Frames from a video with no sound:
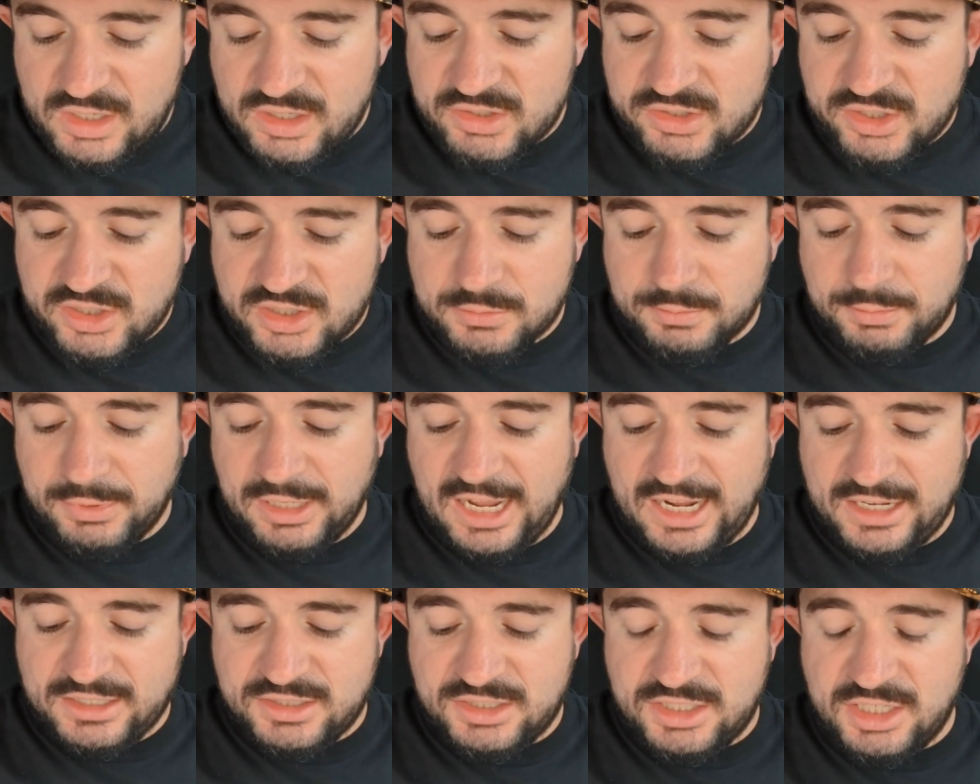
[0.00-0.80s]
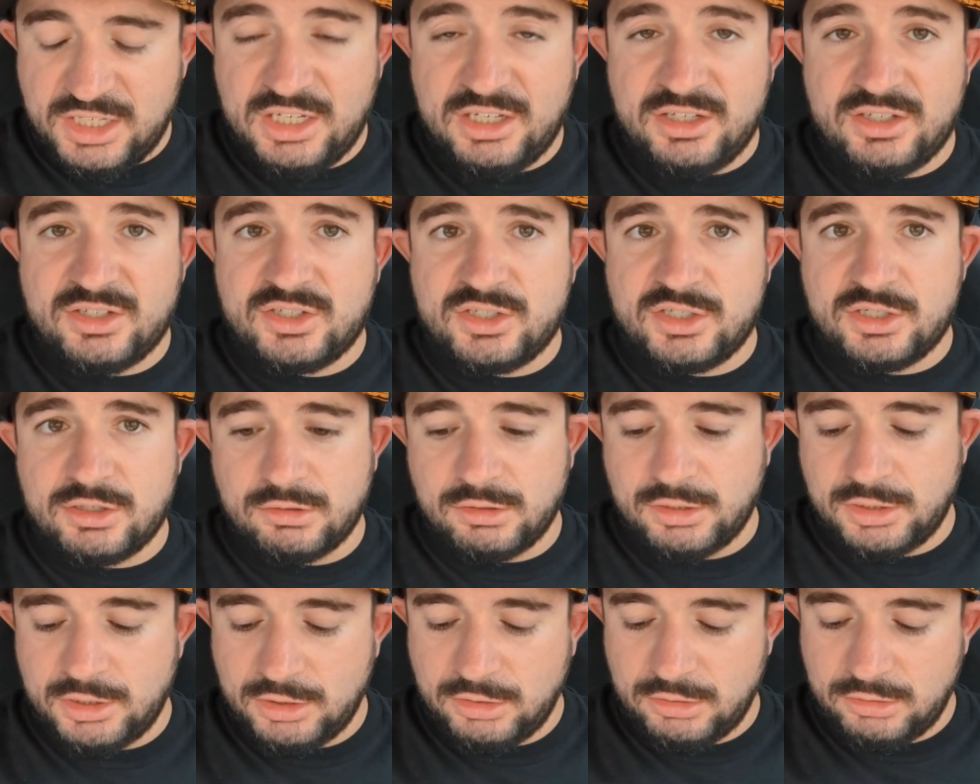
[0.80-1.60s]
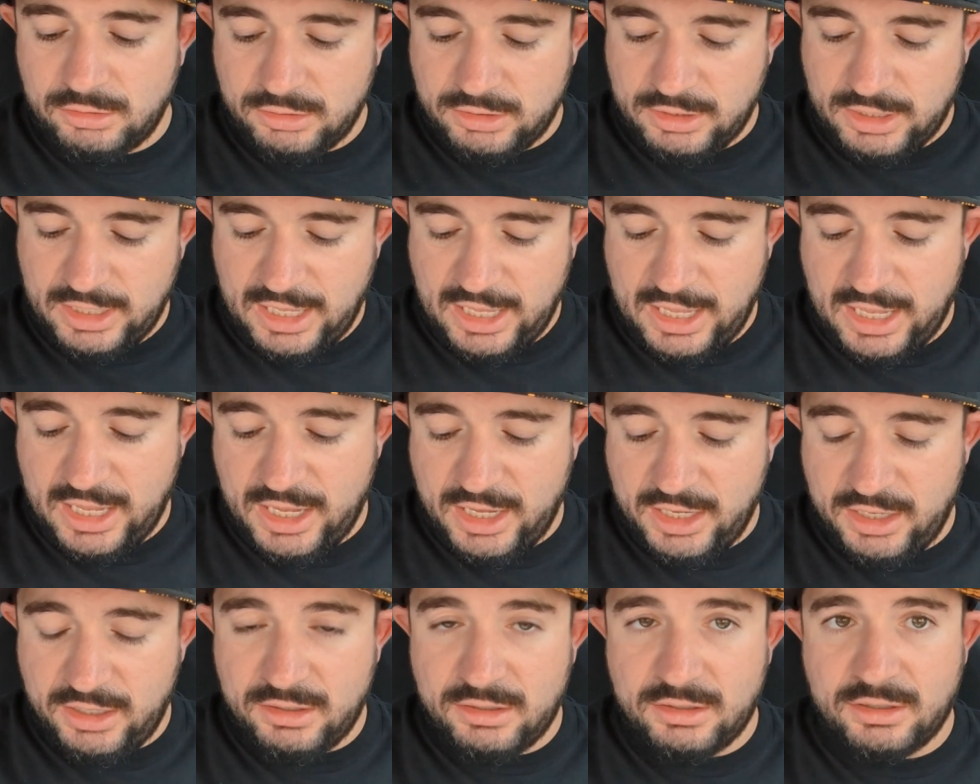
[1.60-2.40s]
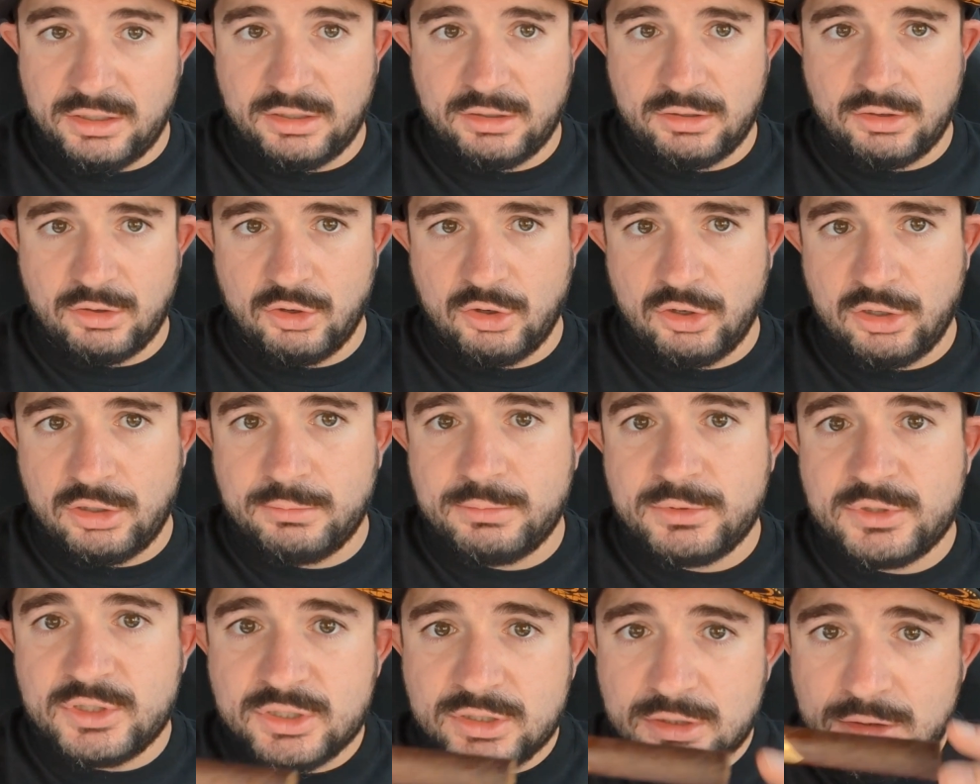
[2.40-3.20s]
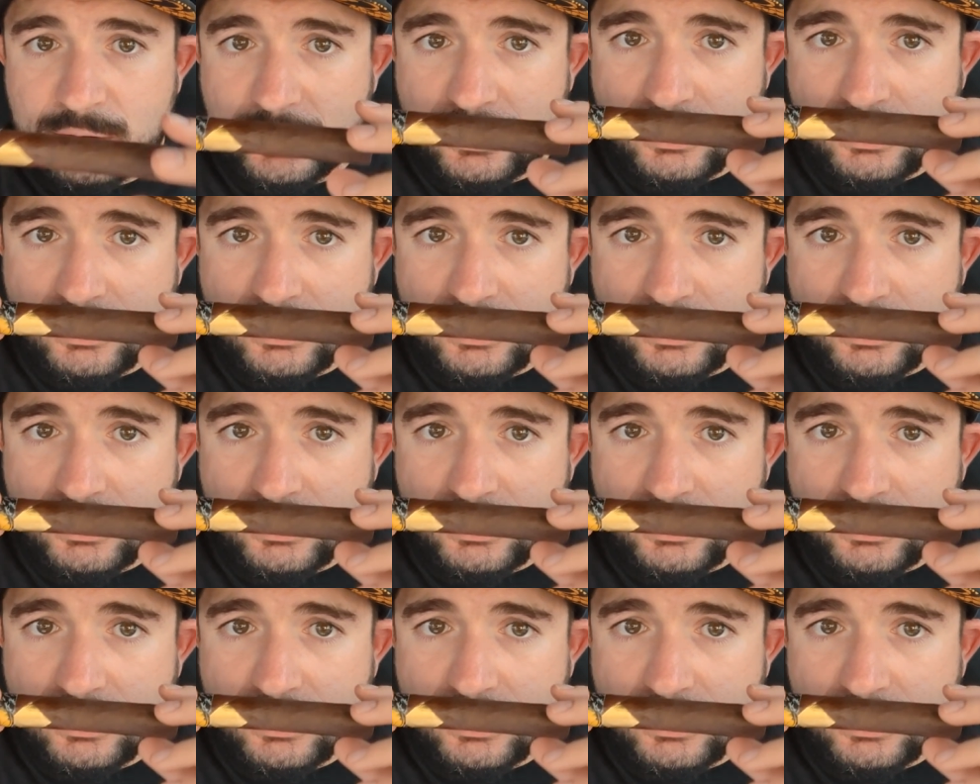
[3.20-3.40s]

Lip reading: It says black tea, cereal, hay, and herbs.